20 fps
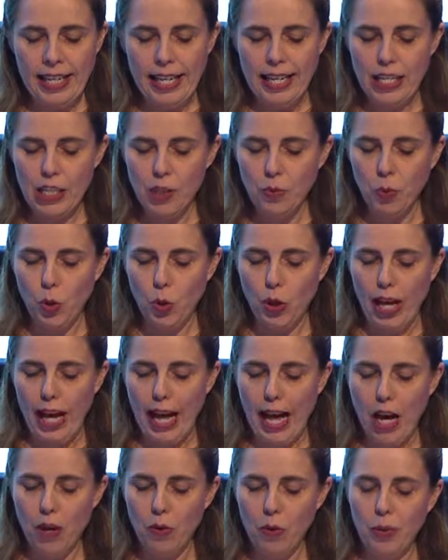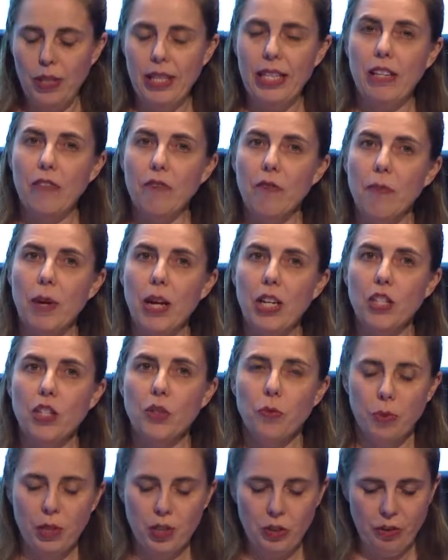It explored how and when the
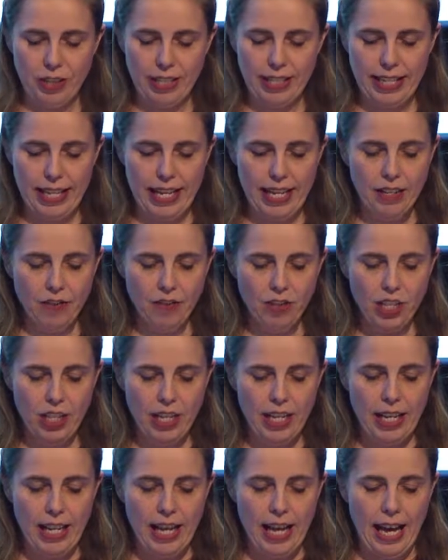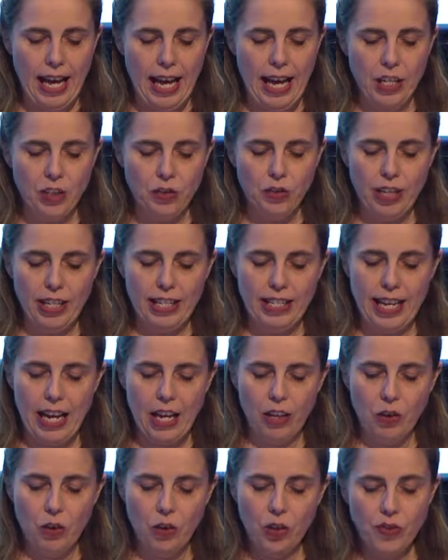information was received, asked readers
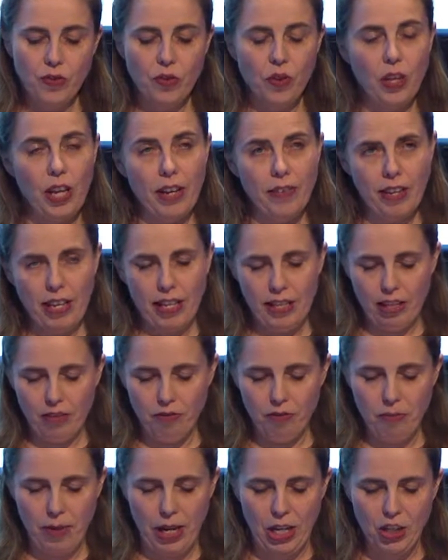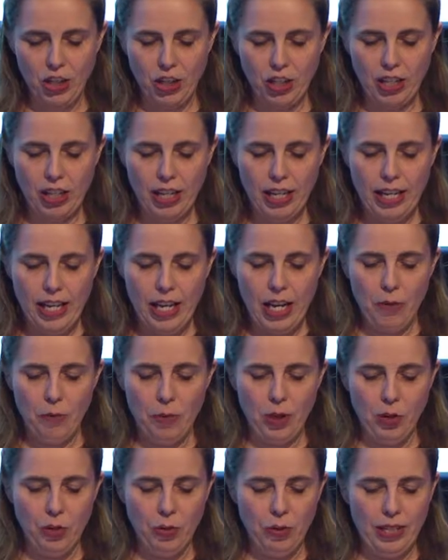how useful they found the information and
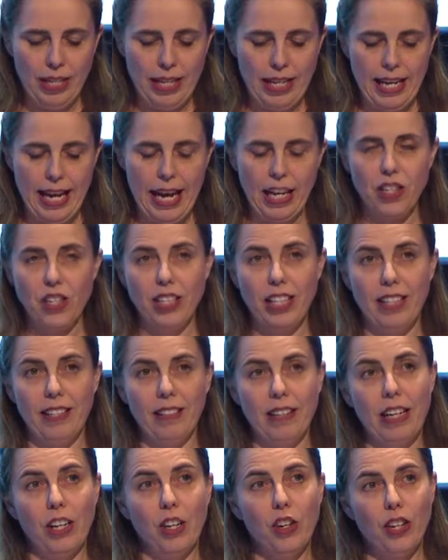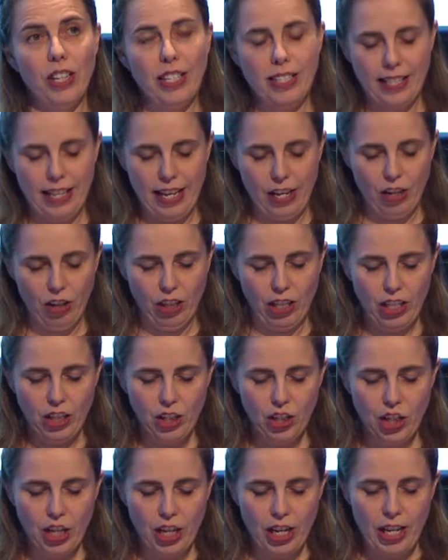whether it would actually increase their
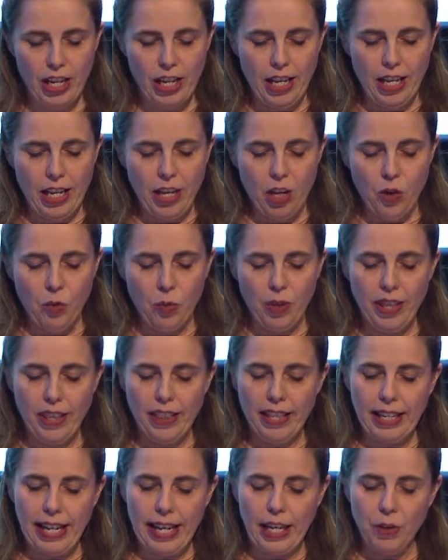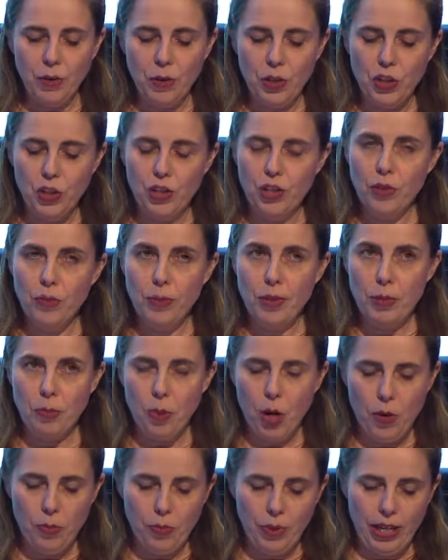knowledge, whether the language used was
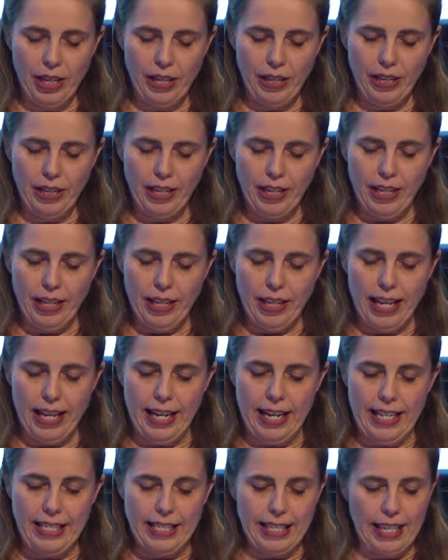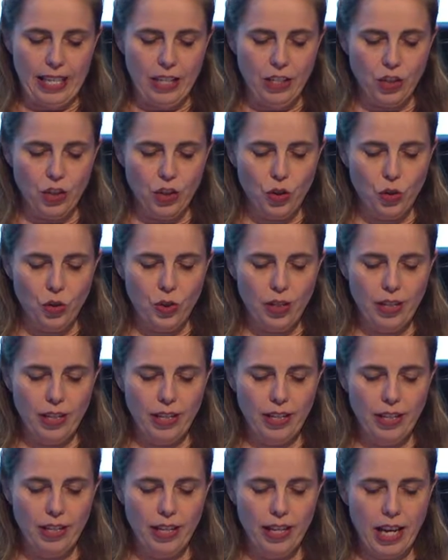appropriate and easily understood,
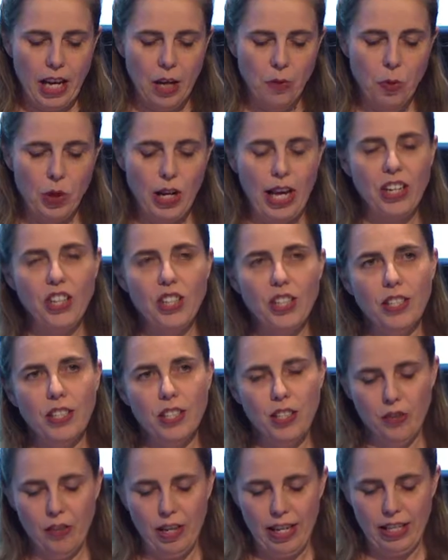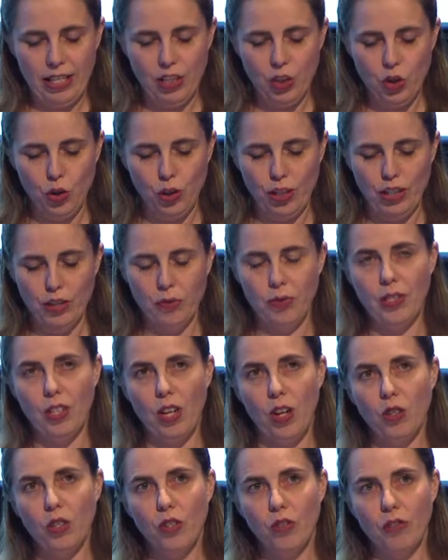and what actions the readers took as a
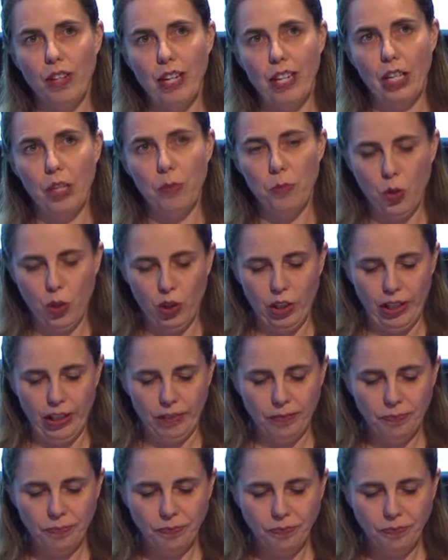result of reading the booklet.